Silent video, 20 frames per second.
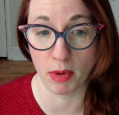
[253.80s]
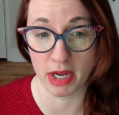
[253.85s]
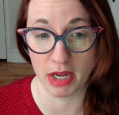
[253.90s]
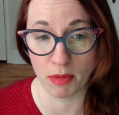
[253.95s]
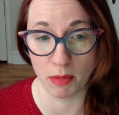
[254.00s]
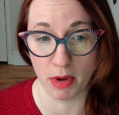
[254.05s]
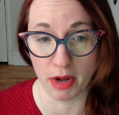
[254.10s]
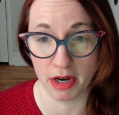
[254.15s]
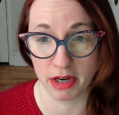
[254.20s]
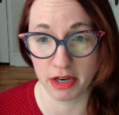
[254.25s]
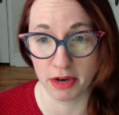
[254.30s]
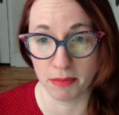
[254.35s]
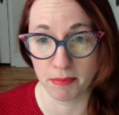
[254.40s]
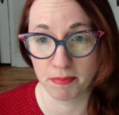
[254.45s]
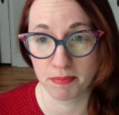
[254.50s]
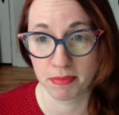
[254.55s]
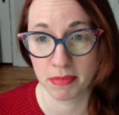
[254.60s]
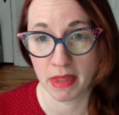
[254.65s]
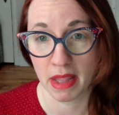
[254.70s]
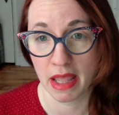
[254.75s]
what you want to do.
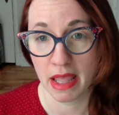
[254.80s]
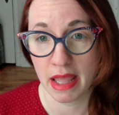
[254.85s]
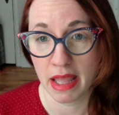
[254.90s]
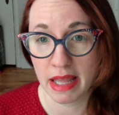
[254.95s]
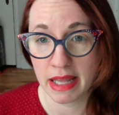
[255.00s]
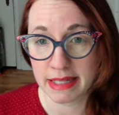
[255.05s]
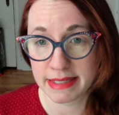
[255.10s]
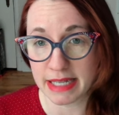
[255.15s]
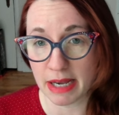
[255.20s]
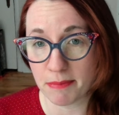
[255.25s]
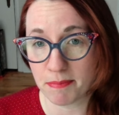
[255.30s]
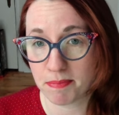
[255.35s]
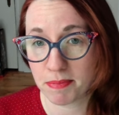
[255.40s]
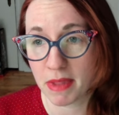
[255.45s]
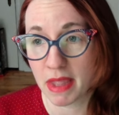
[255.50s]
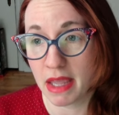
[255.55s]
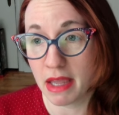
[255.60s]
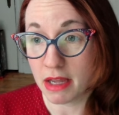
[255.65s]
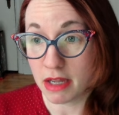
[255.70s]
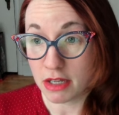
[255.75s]
So
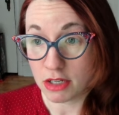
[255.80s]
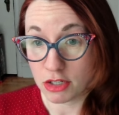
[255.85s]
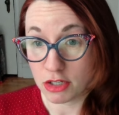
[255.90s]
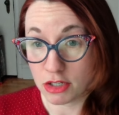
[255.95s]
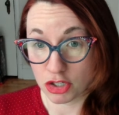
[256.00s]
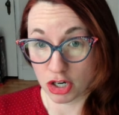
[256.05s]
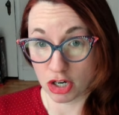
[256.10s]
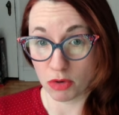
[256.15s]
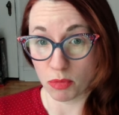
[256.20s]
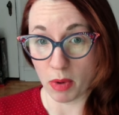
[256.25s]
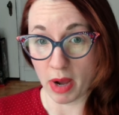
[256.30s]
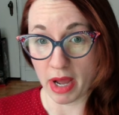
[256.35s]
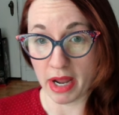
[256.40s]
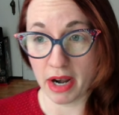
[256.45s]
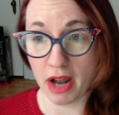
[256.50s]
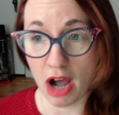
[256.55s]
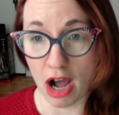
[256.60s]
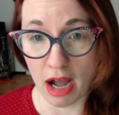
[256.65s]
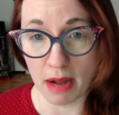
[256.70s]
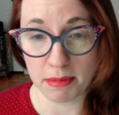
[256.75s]
turn
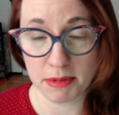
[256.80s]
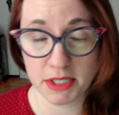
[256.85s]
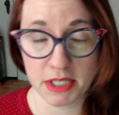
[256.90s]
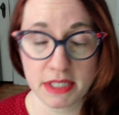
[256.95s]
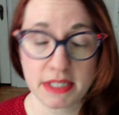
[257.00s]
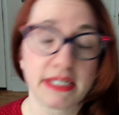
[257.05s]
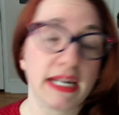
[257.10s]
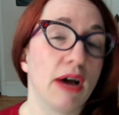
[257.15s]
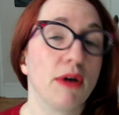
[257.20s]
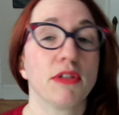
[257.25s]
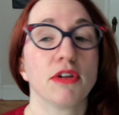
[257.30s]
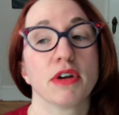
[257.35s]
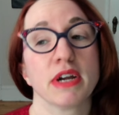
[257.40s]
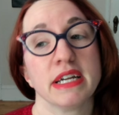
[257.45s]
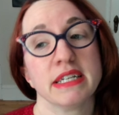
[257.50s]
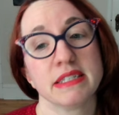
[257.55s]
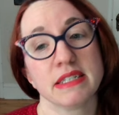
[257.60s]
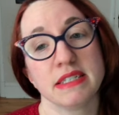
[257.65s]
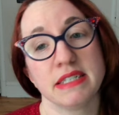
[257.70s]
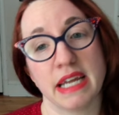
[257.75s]
1 options. Now there
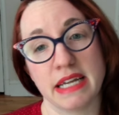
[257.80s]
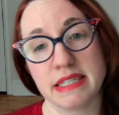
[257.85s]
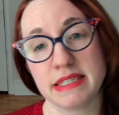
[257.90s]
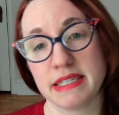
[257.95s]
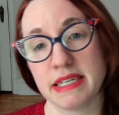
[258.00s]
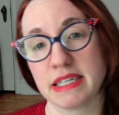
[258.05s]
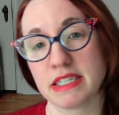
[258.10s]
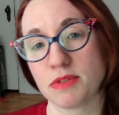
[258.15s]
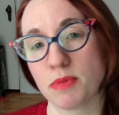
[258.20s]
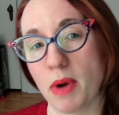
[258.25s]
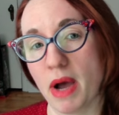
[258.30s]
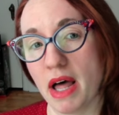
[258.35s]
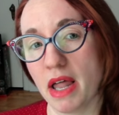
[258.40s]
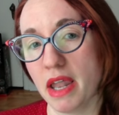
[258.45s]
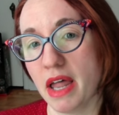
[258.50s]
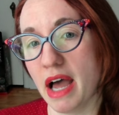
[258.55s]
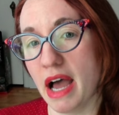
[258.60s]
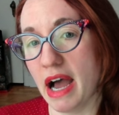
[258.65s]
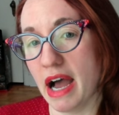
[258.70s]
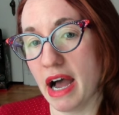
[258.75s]
is a Daisy as
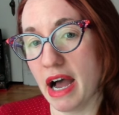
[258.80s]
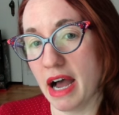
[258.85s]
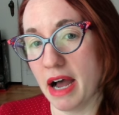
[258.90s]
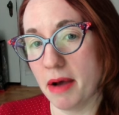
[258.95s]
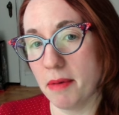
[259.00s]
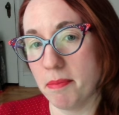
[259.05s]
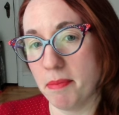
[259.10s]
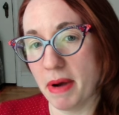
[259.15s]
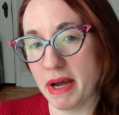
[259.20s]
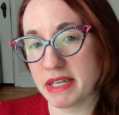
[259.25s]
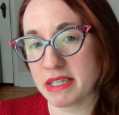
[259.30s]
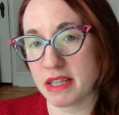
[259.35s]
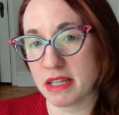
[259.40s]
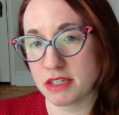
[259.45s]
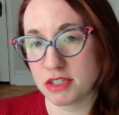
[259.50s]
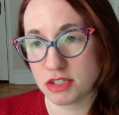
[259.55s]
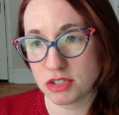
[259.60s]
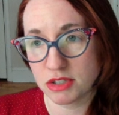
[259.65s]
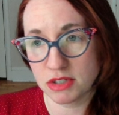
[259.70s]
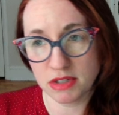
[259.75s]
well, but
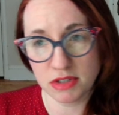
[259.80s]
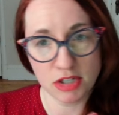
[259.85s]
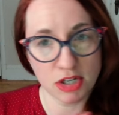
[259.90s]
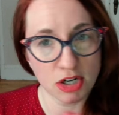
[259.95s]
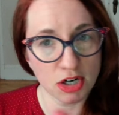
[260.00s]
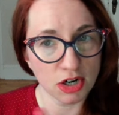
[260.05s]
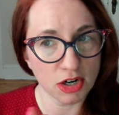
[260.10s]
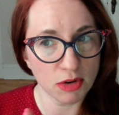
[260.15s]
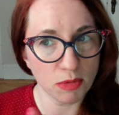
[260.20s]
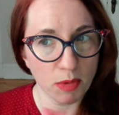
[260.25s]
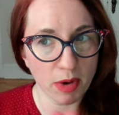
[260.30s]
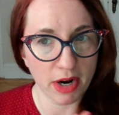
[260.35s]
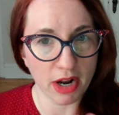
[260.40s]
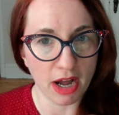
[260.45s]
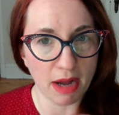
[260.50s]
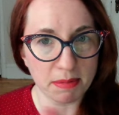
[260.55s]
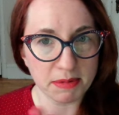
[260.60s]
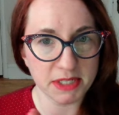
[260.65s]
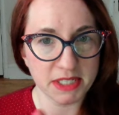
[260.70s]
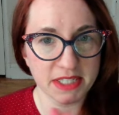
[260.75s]
the turn 1
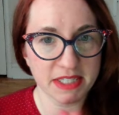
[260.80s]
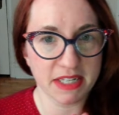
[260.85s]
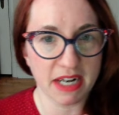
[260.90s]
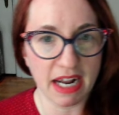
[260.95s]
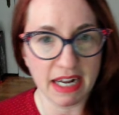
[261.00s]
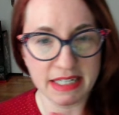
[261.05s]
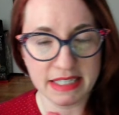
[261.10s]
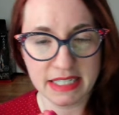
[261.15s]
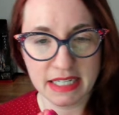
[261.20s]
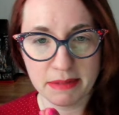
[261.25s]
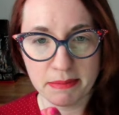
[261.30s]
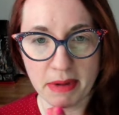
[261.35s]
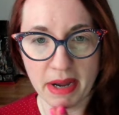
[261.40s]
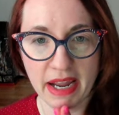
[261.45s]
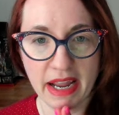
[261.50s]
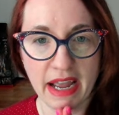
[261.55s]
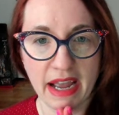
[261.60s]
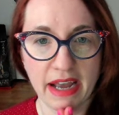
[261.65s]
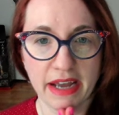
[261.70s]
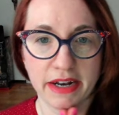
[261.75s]
options that I see in my
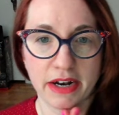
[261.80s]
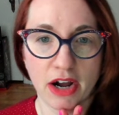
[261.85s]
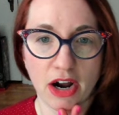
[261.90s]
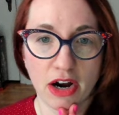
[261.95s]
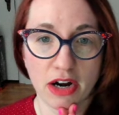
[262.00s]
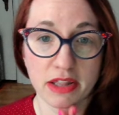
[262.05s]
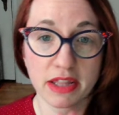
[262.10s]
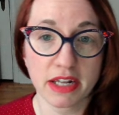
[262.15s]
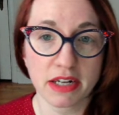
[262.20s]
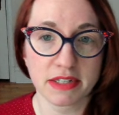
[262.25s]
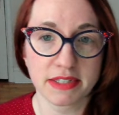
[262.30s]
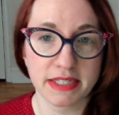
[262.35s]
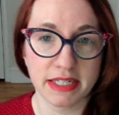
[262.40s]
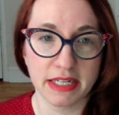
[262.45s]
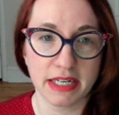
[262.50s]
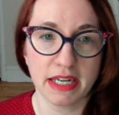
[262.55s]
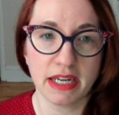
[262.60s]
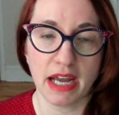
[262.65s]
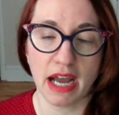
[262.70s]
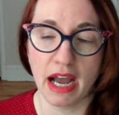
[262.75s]
head are Little
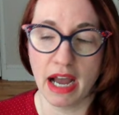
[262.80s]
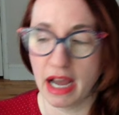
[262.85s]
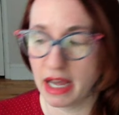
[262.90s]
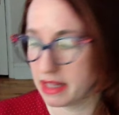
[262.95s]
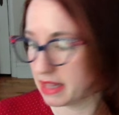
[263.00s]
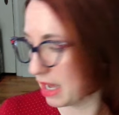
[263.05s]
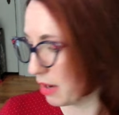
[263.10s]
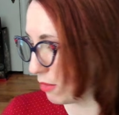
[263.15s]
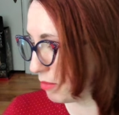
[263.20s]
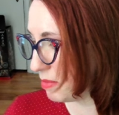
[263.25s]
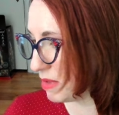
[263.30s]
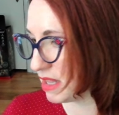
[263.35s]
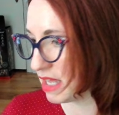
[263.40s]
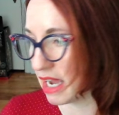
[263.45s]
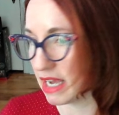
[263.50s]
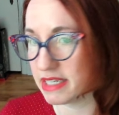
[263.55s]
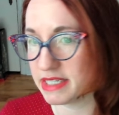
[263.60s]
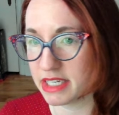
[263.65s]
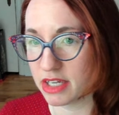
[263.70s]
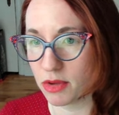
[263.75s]
Cindy. That would be
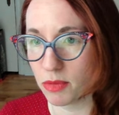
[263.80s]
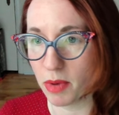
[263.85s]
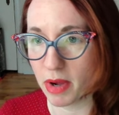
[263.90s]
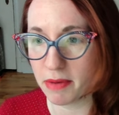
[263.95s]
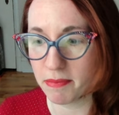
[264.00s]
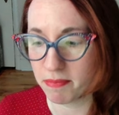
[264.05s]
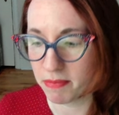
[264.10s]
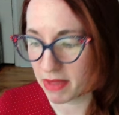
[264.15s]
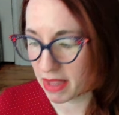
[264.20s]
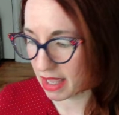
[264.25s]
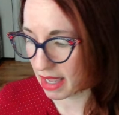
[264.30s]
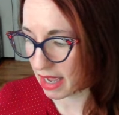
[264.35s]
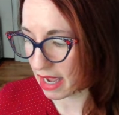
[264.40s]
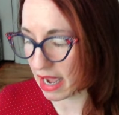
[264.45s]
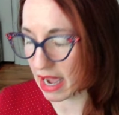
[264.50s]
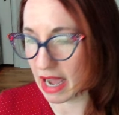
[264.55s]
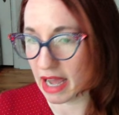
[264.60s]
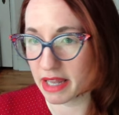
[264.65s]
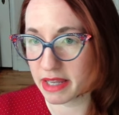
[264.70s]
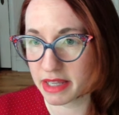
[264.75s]
the ideal one.
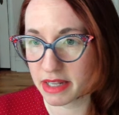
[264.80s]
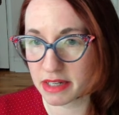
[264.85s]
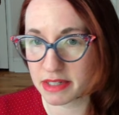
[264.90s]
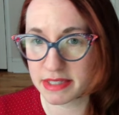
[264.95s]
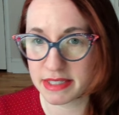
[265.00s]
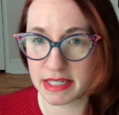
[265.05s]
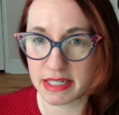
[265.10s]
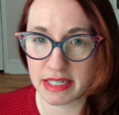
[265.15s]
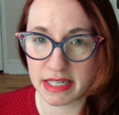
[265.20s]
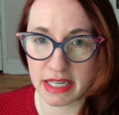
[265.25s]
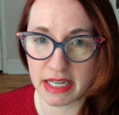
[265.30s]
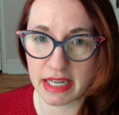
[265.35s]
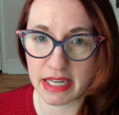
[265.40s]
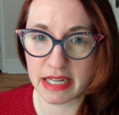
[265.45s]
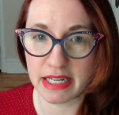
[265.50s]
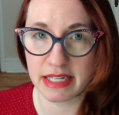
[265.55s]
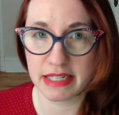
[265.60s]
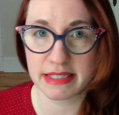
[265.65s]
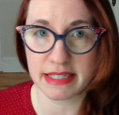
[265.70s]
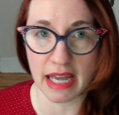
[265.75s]
Little Cindy
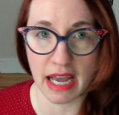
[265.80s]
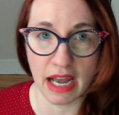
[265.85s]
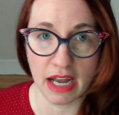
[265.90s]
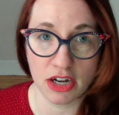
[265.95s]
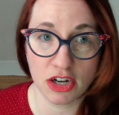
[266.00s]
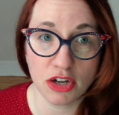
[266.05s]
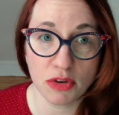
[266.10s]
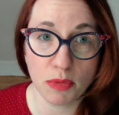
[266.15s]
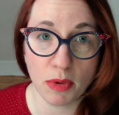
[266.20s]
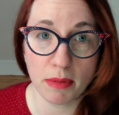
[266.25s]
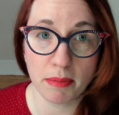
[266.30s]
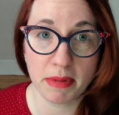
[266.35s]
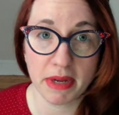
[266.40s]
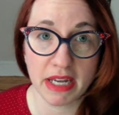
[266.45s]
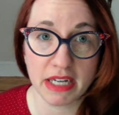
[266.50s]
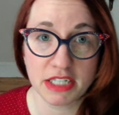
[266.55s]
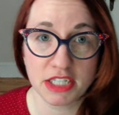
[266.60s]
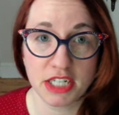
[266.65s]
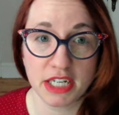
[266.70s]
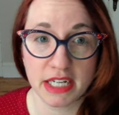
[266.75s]
is a good one
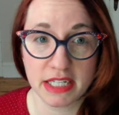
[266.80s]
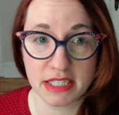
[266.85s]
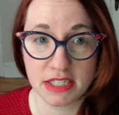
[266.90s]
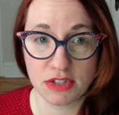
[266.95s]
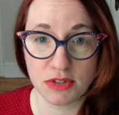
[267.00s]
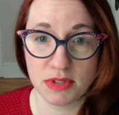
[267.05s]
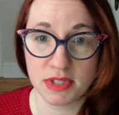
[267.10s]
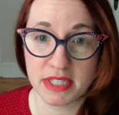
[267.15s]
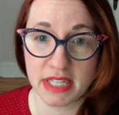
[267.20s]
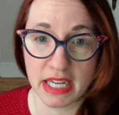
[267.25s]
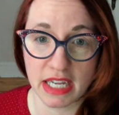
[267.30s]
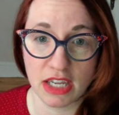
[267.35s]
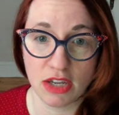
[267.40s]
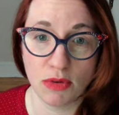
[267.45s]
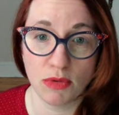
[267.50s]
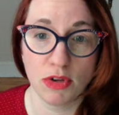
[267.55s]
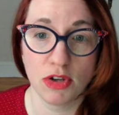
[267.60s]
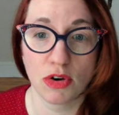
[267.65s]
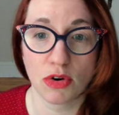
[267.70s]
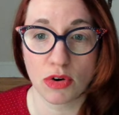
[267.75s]
because she gets to sing
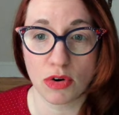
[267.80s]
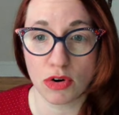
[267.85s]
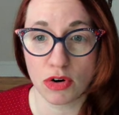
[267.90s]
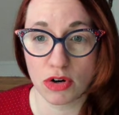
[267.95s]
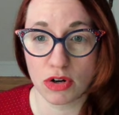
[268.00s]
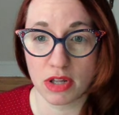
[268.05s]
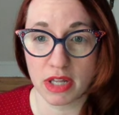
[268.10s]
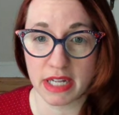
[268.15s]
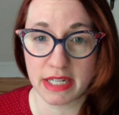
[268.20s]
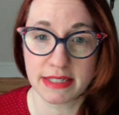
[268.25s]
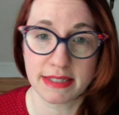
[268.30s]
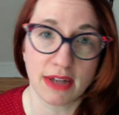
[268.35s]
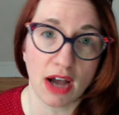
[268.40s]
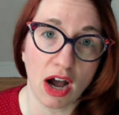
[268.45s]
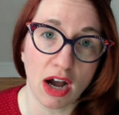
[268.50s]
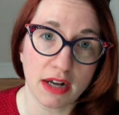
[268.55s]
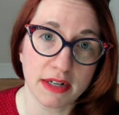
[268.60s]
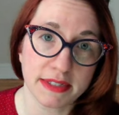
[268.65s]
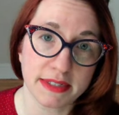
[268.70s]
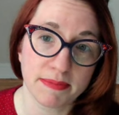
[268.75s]
you your early
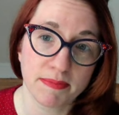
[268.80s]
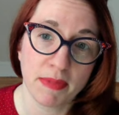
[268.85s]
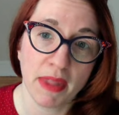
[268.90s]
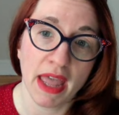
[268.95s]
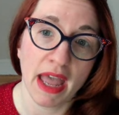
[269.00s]
songs.